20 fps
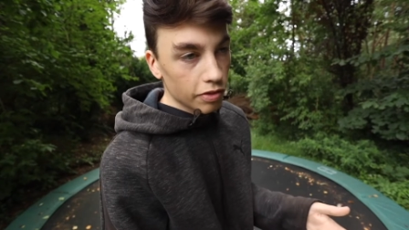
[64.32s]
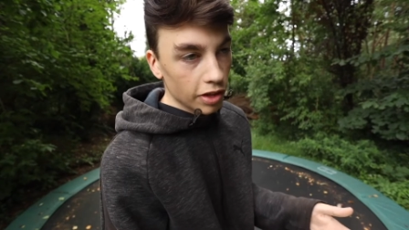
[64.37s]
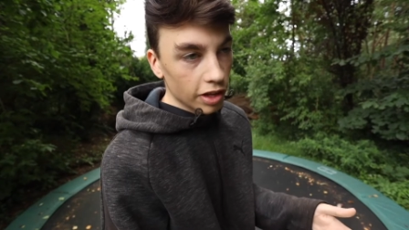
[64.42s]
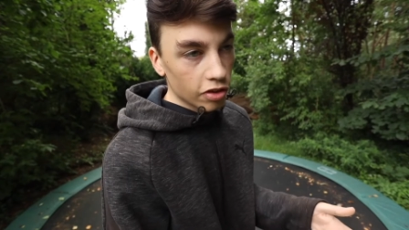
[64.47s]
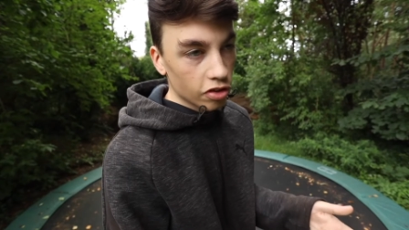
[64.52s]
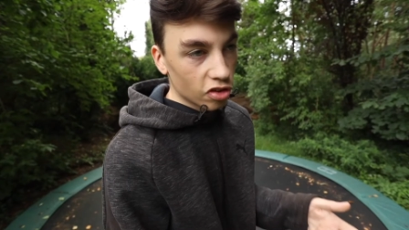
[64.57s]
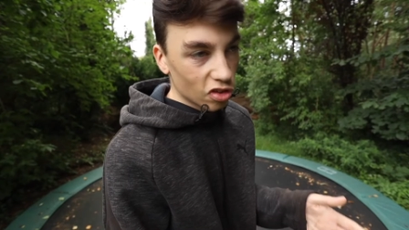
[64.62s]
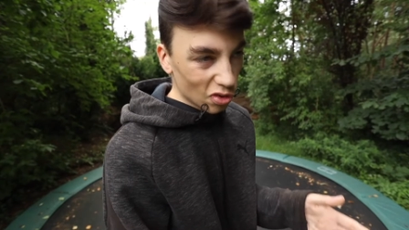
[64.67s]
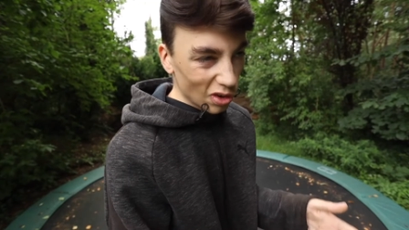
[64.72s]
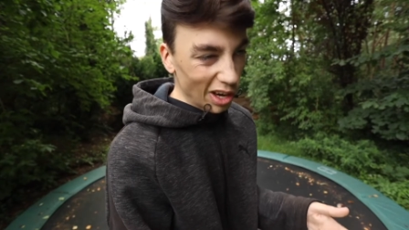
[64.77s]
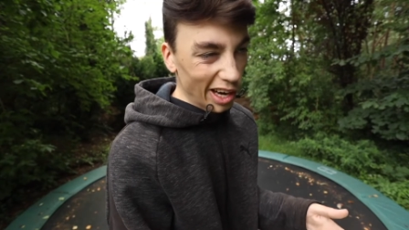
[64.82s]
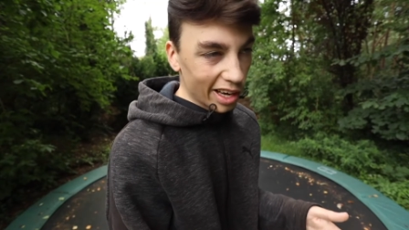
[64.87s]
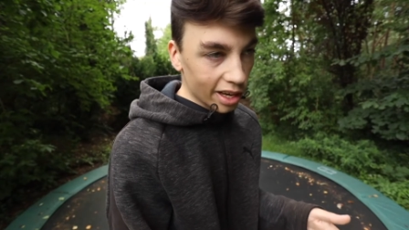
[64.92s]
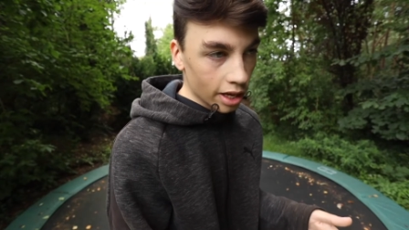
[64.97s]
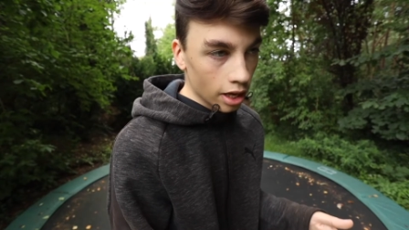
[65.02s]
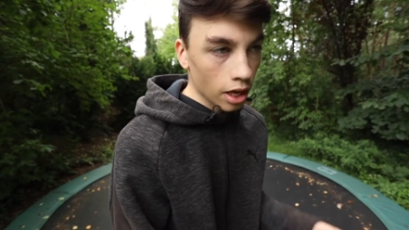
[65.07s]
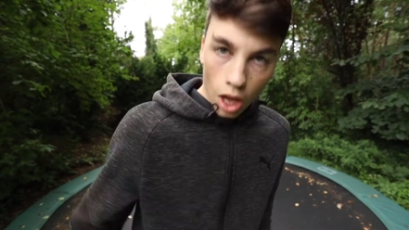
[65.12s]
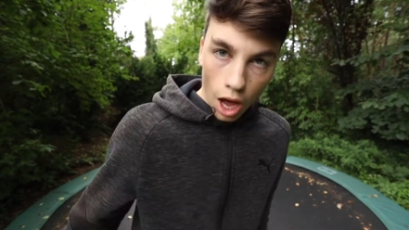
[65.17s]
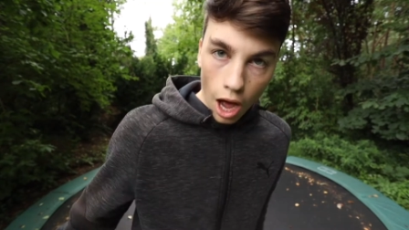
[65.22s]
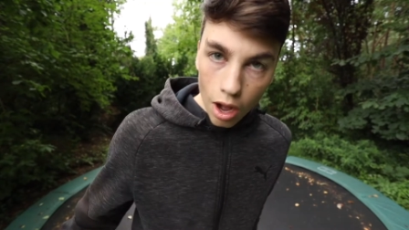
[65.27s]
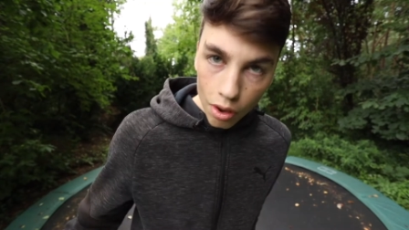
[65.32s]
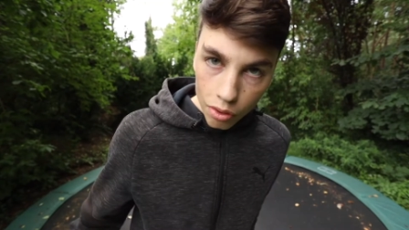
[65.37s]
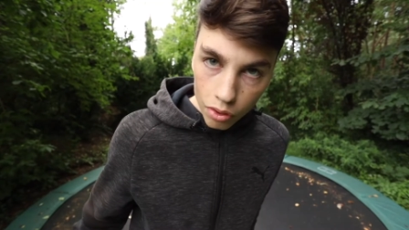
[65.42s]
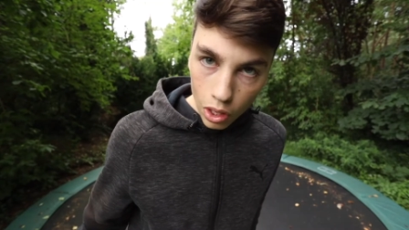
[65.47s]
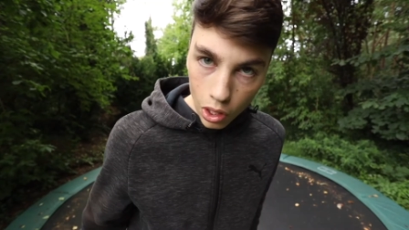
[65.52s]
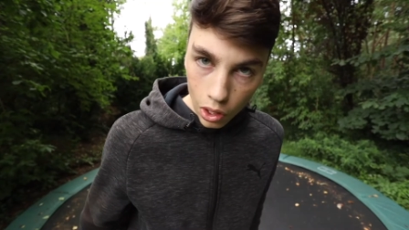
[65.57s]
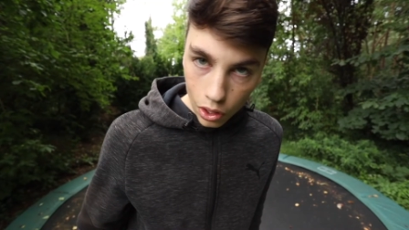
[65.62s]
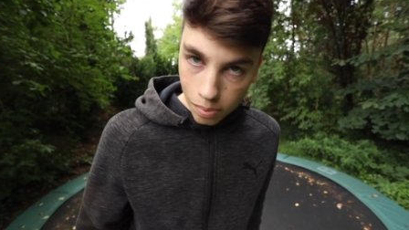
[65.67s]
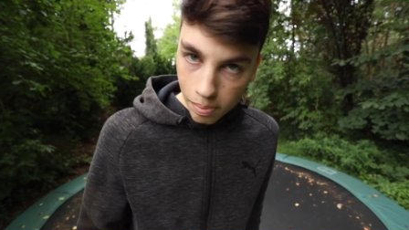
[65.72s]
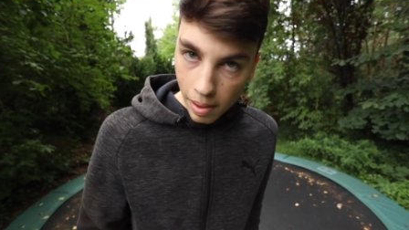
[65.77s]
this trick. How do you
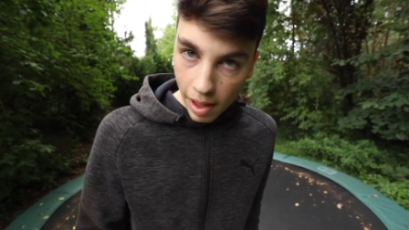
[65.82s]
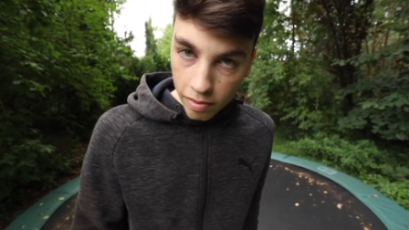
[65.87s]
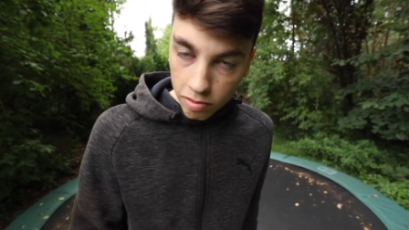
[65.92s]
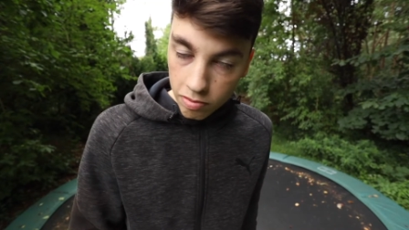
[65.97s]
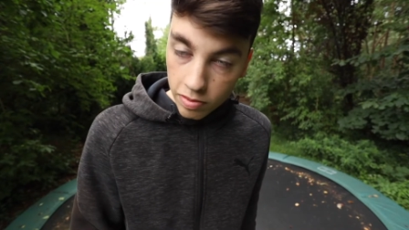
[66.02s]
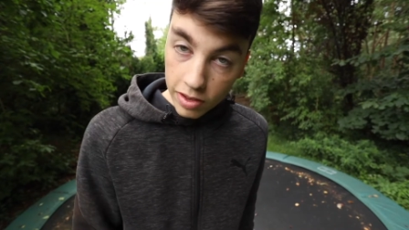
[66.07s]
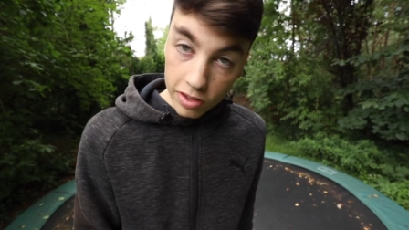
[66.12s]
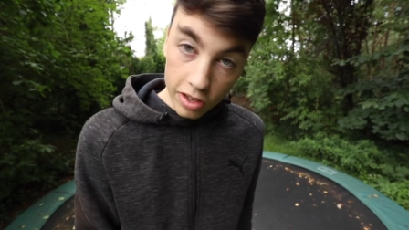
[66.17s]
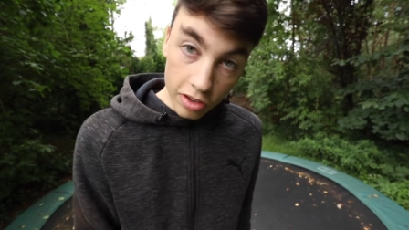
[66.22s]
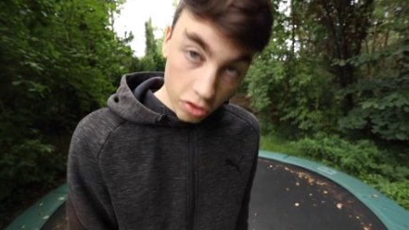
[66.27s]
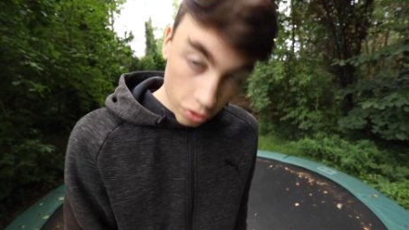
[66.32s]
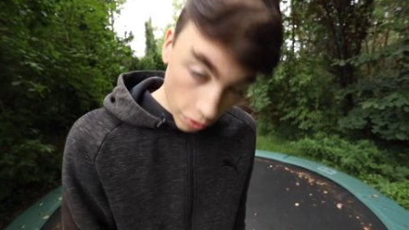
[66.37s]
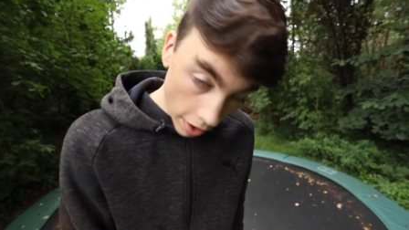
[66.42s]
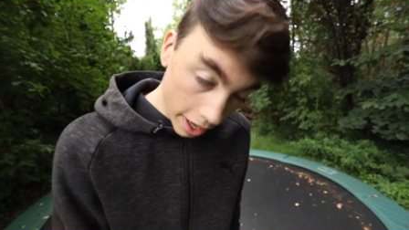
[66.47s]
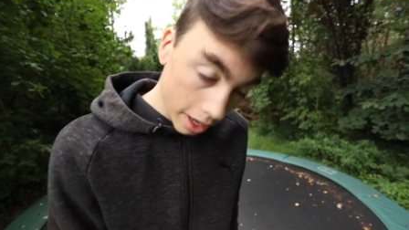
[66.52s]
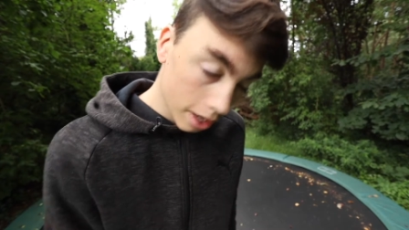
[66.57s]
learn backflip with this trick?